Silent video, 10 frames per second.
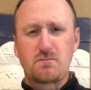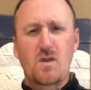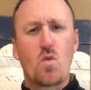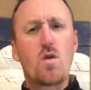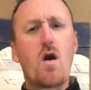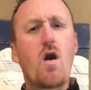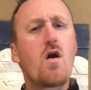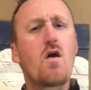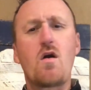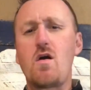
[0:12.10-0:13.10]
We're
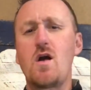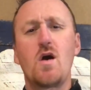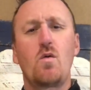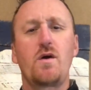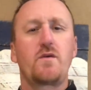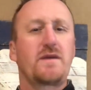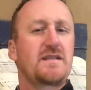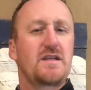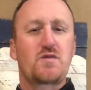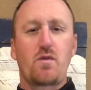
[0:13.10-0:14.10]
all, whether we
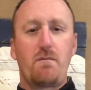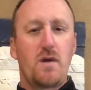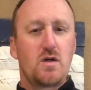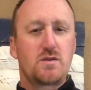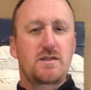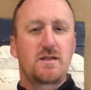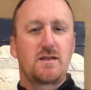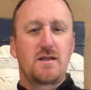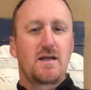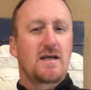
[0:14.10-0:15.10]
teach remote,
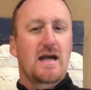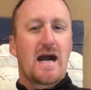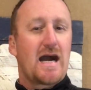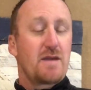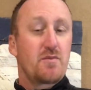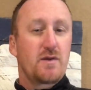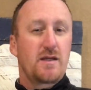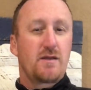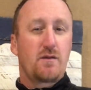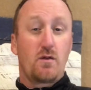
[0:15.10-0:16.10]

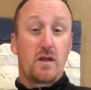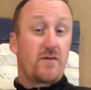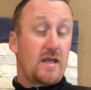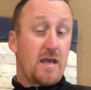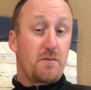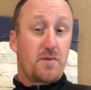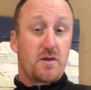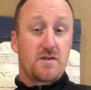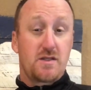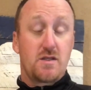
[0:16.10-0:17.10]
hybrid, or even in
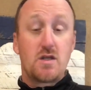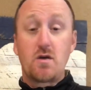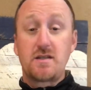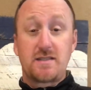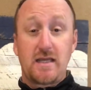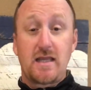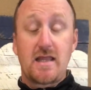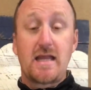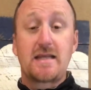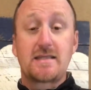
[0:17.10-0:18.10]
person, noticing
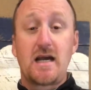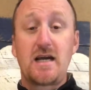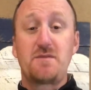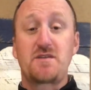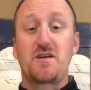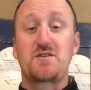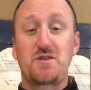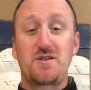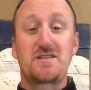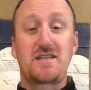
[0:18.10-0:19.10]
that at times our
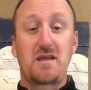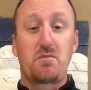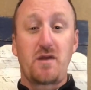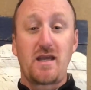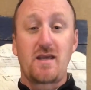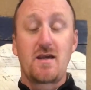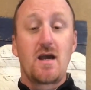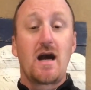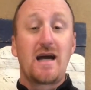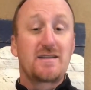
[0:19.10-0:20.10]
students need a break.
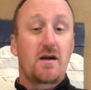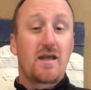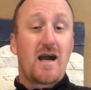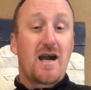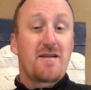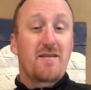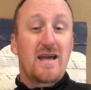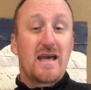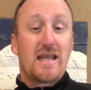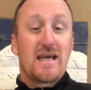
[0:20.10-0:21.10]
I taught at higher
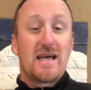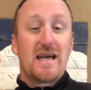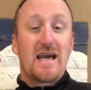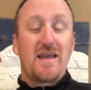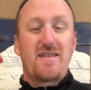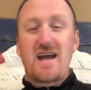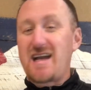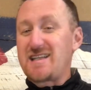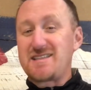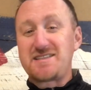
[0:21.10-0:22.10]
ed, and I
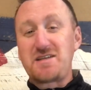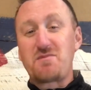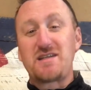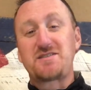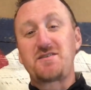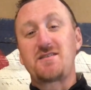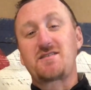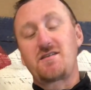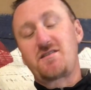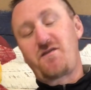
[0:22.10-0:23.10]
could see my students
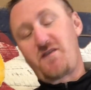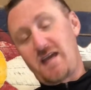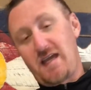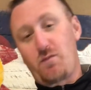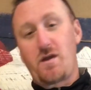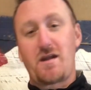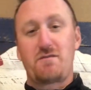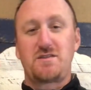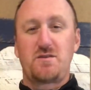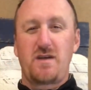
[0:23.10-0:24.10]
start to fade, whether I
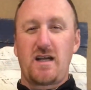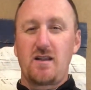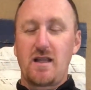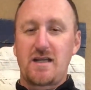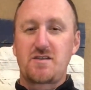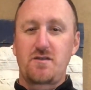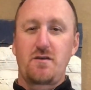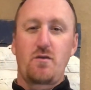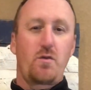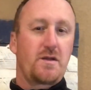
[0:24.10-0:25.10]
was doing a lecture
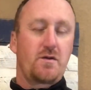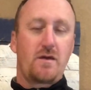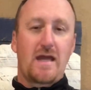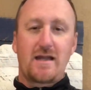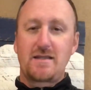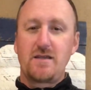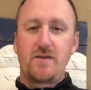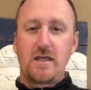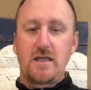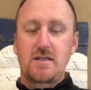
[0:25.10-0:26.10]
or we were doing
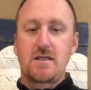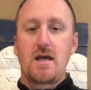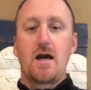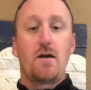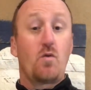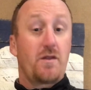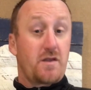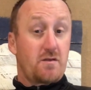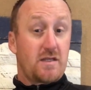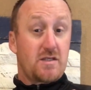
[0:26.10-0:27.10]
activities, whether
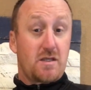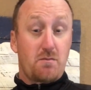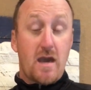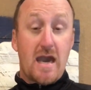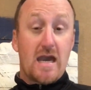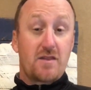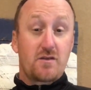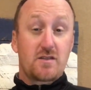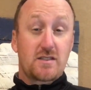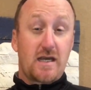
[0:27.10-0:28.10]
you're teaching math or
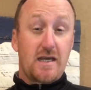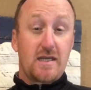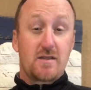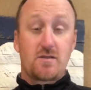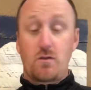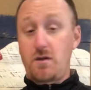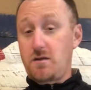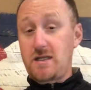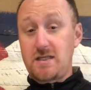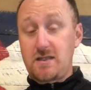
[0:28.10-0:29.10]
science or you're
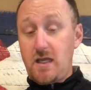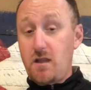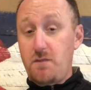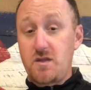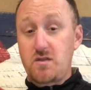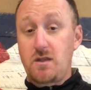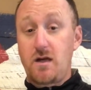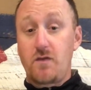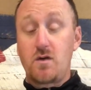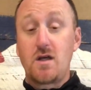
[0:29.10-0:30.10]
teaching at the elementary
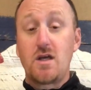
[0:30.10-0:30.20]
level.